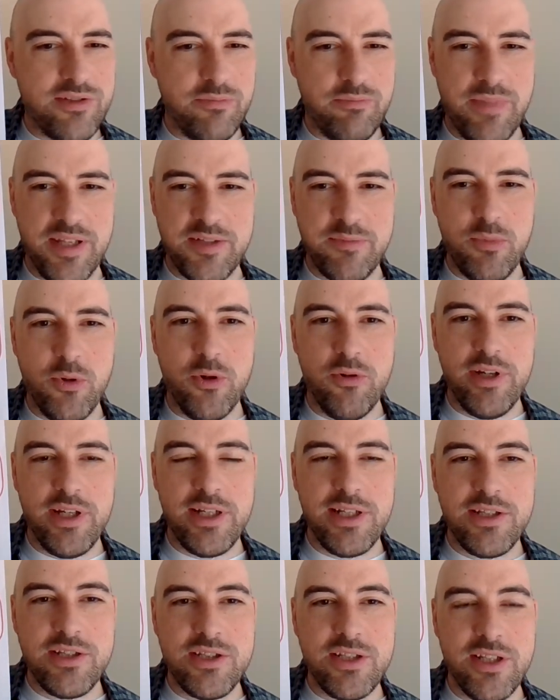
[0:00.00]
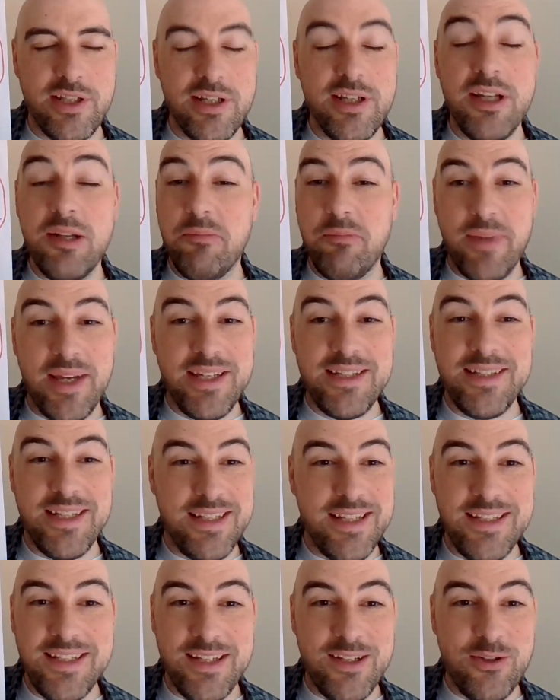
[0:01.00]
That's poor English. Basically,
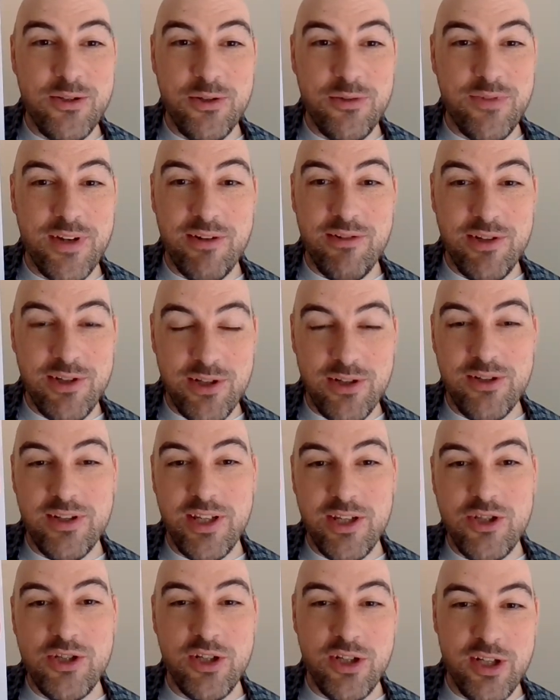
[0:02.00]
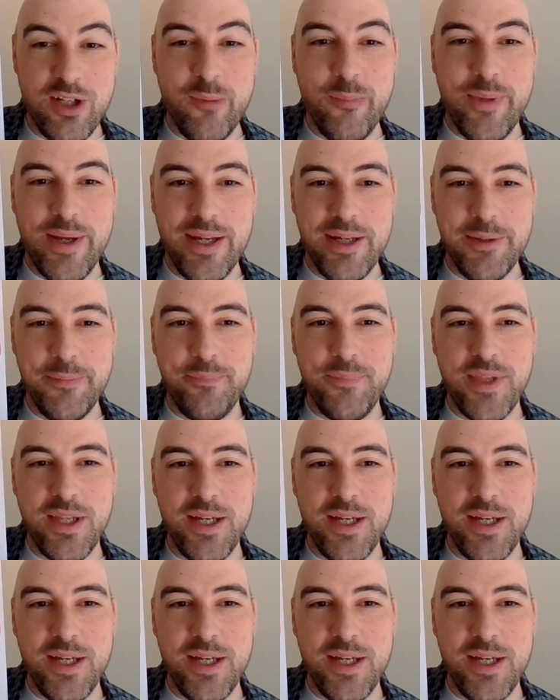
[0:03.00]
they didn't do very good and they should have done better.